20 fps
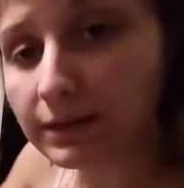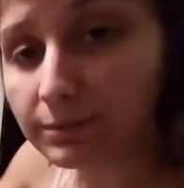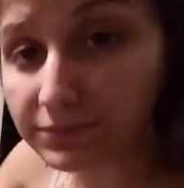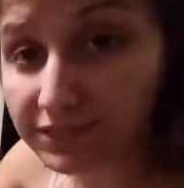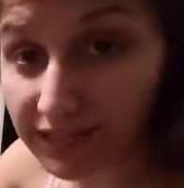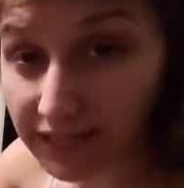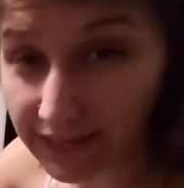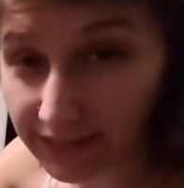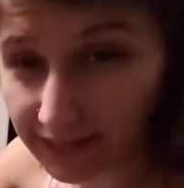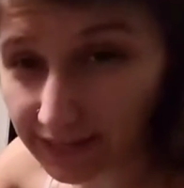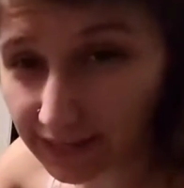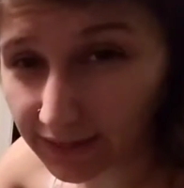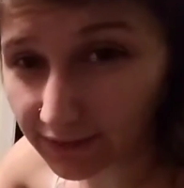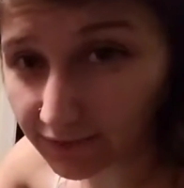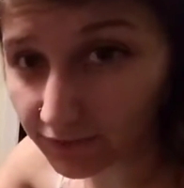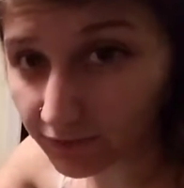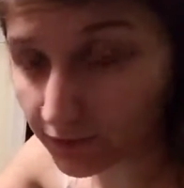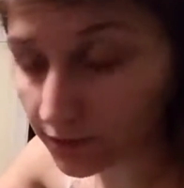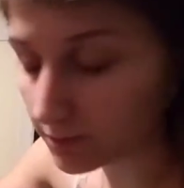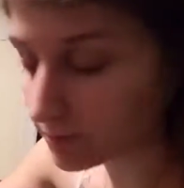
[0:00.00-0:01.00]
I'm taking
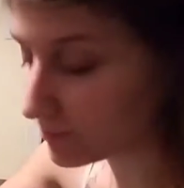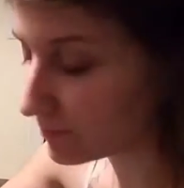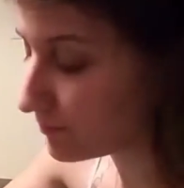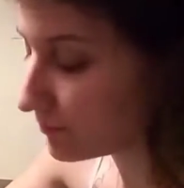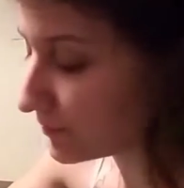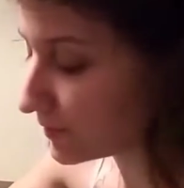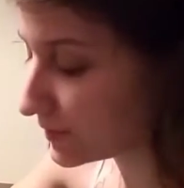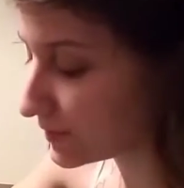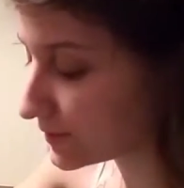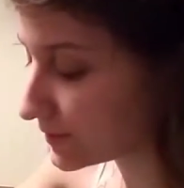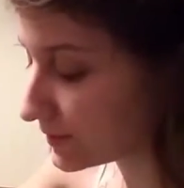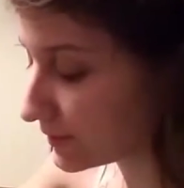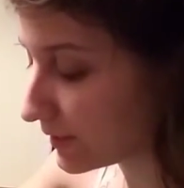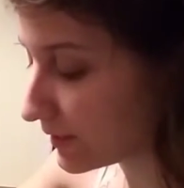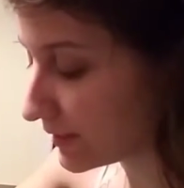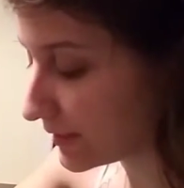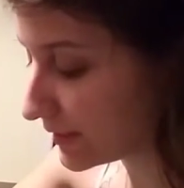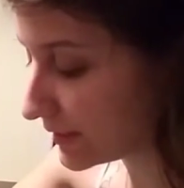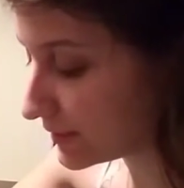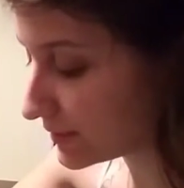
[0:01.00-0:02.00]
from this
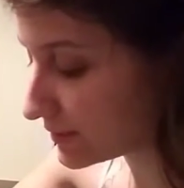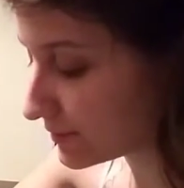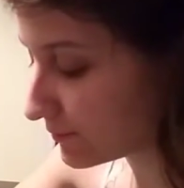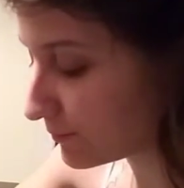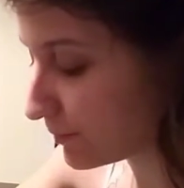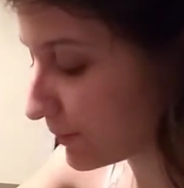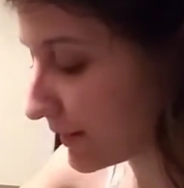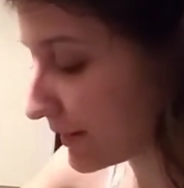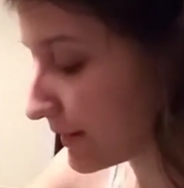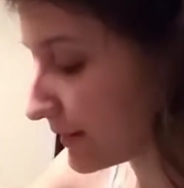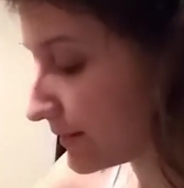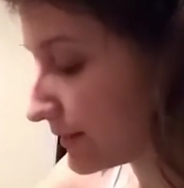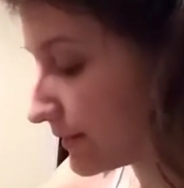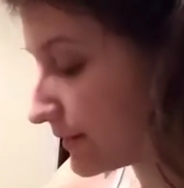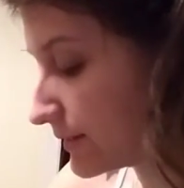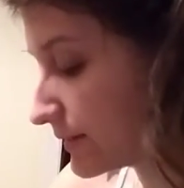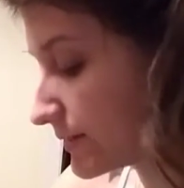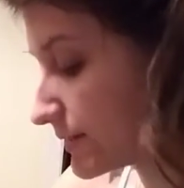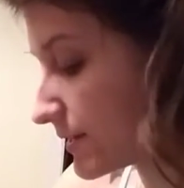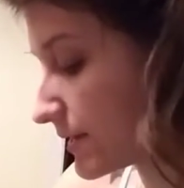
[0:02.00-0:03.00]
adhesive pad
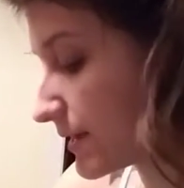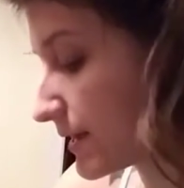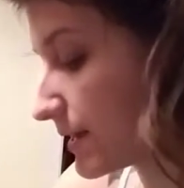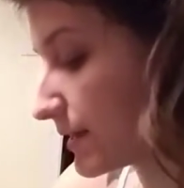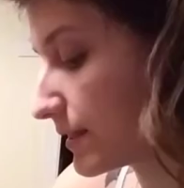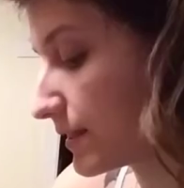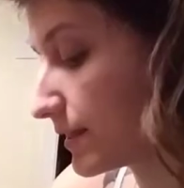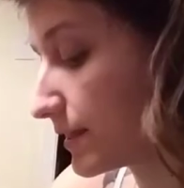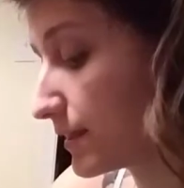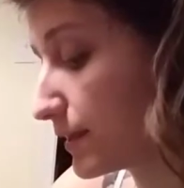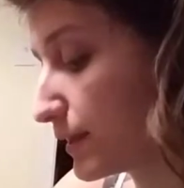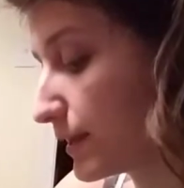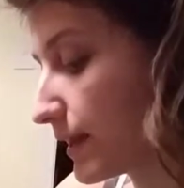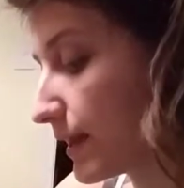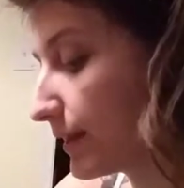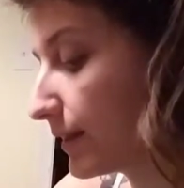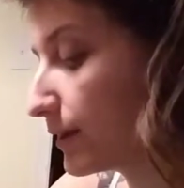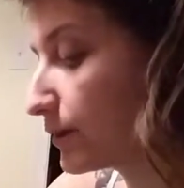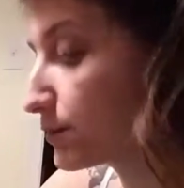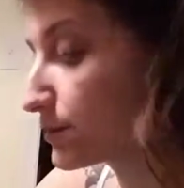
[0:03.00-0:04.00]
is that the
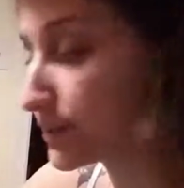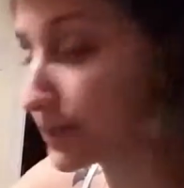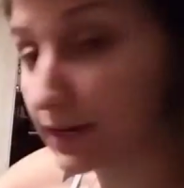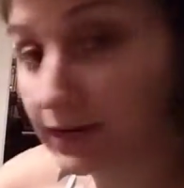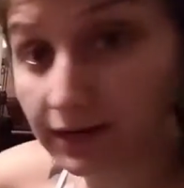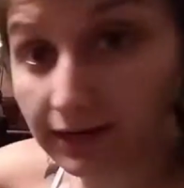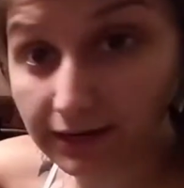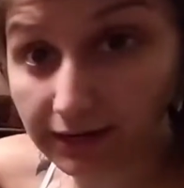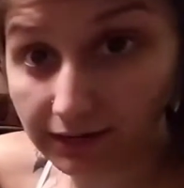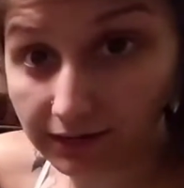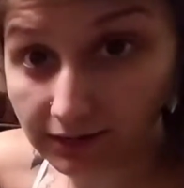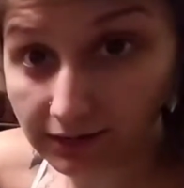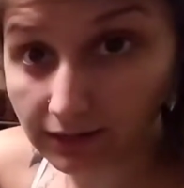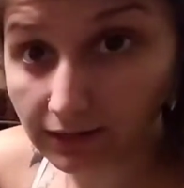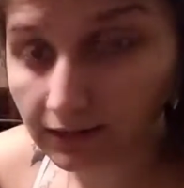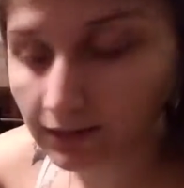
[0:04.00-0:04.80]
yellow side